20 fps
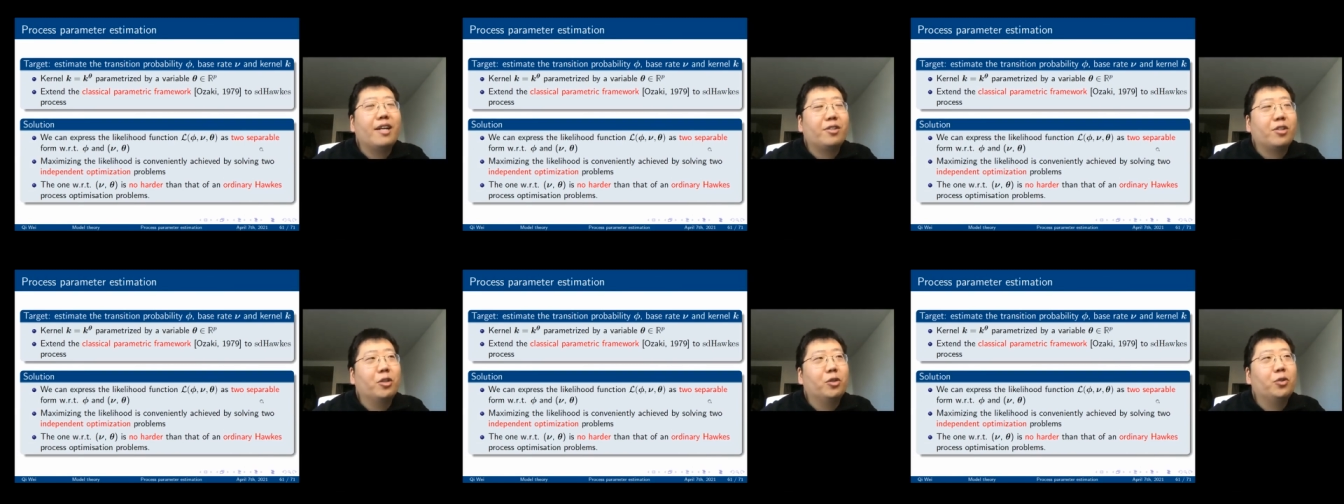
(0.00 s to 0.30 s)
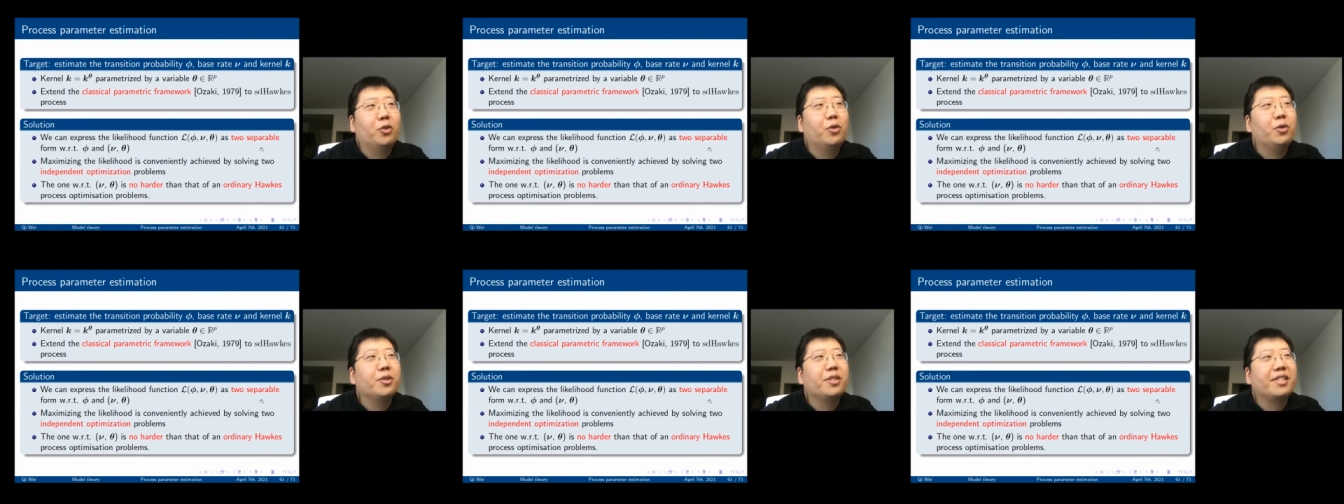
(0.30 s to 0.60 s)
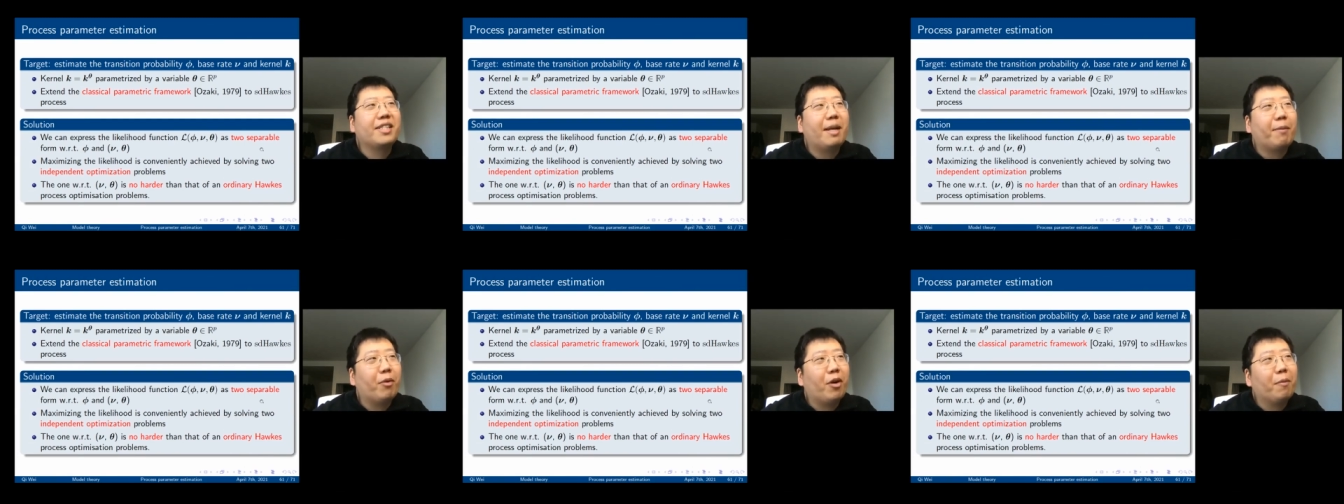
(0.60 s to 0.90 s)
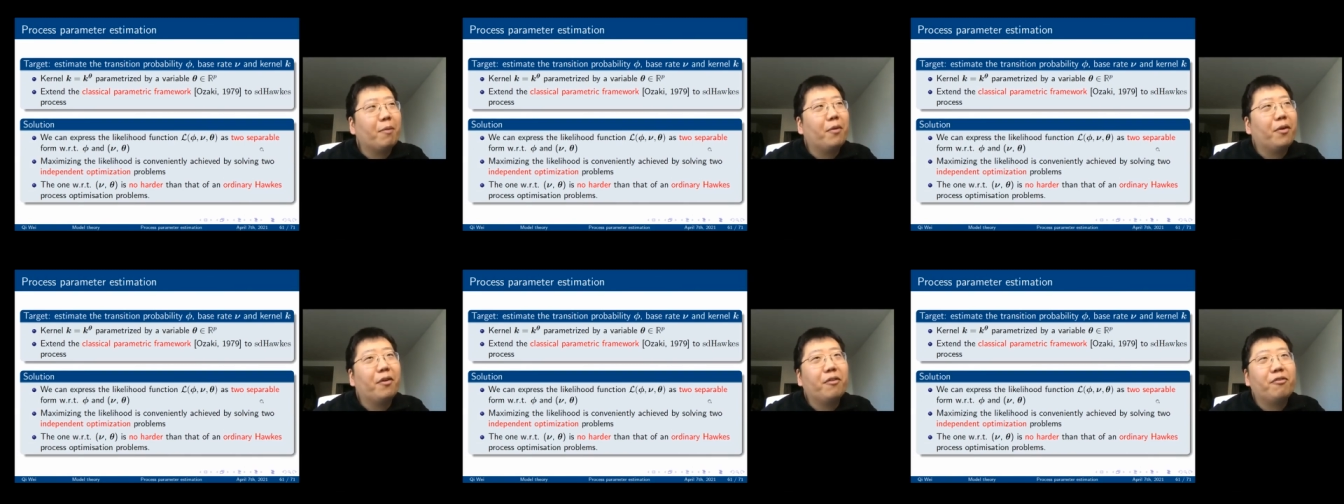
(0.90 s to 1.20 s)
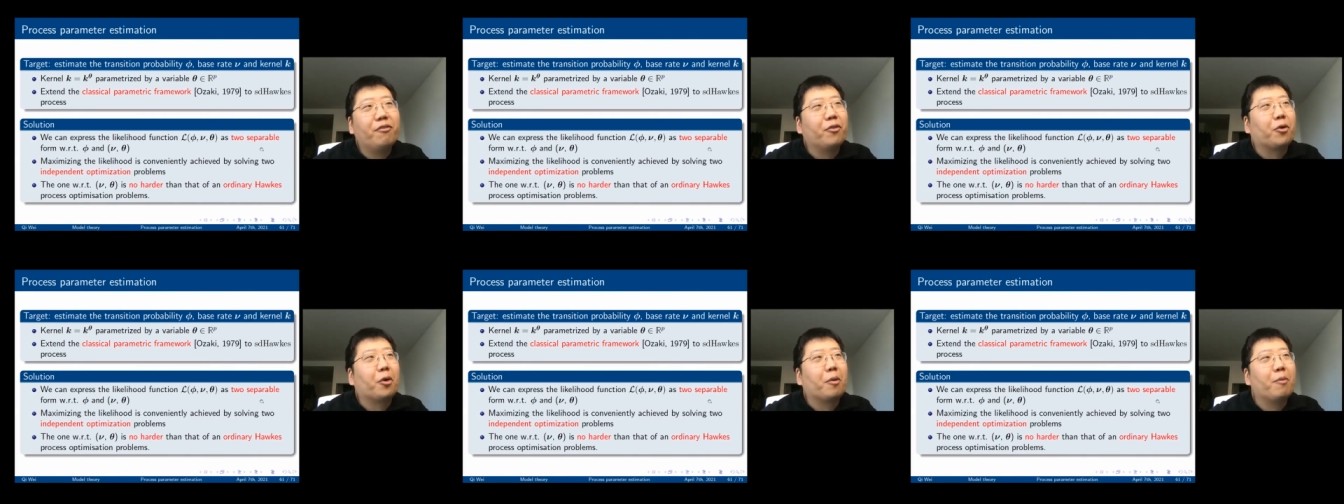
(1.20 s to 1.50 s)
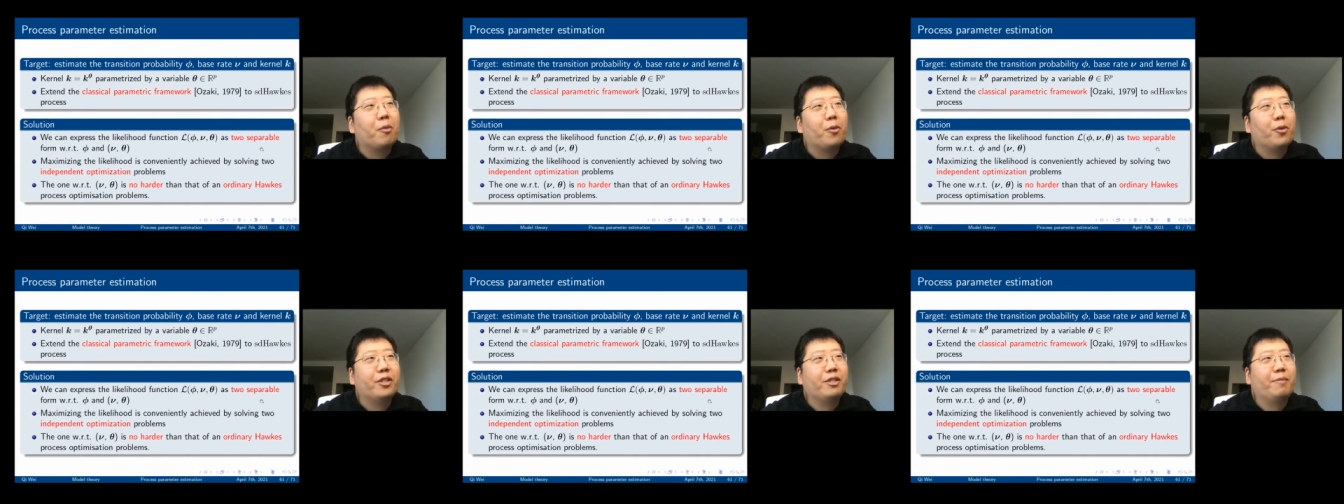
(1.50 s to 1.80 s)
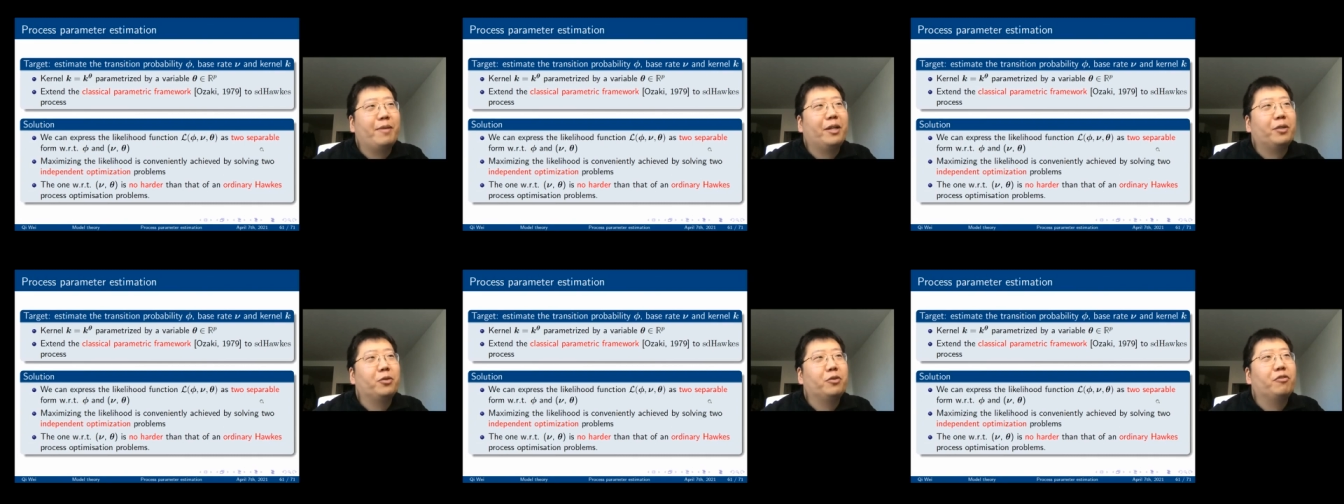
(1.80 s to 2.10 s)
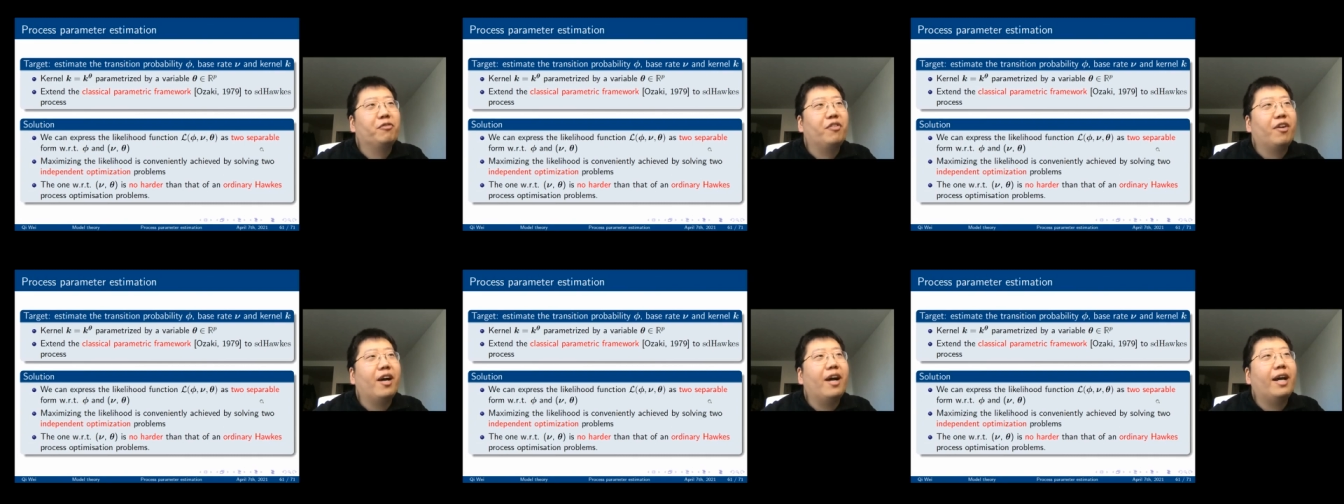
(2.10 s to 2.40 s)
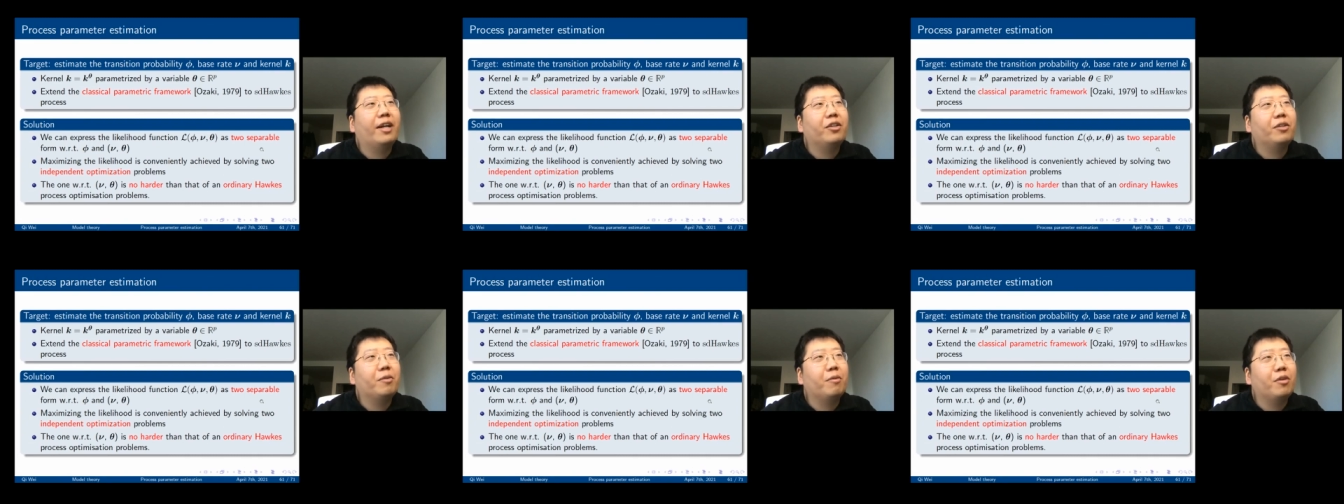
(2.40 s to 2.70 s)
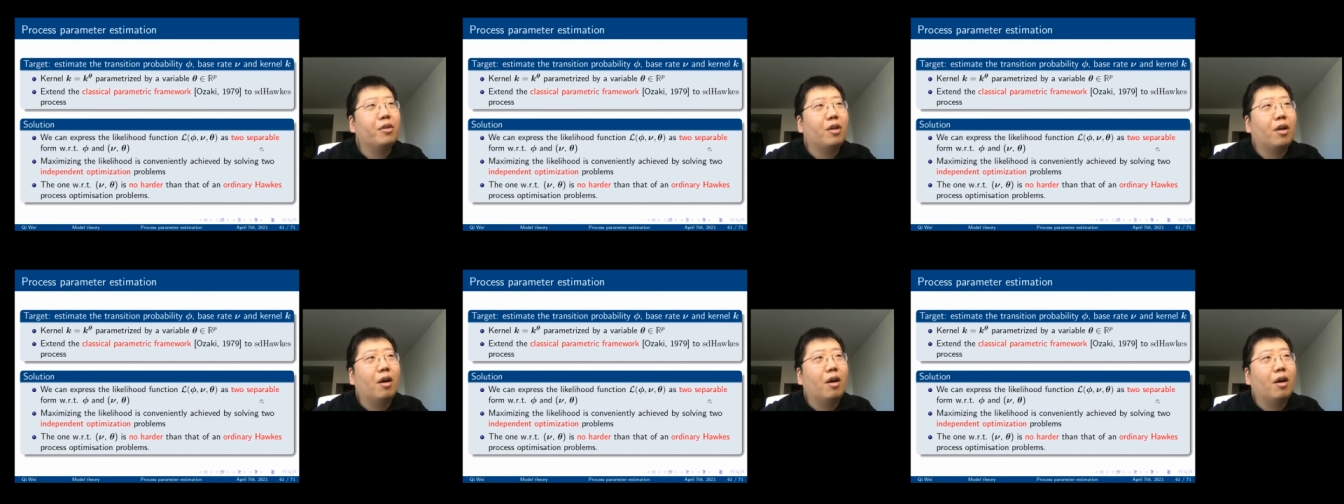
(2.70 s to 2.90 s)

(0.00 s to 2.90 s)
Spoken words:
a two separable form with respect to phi and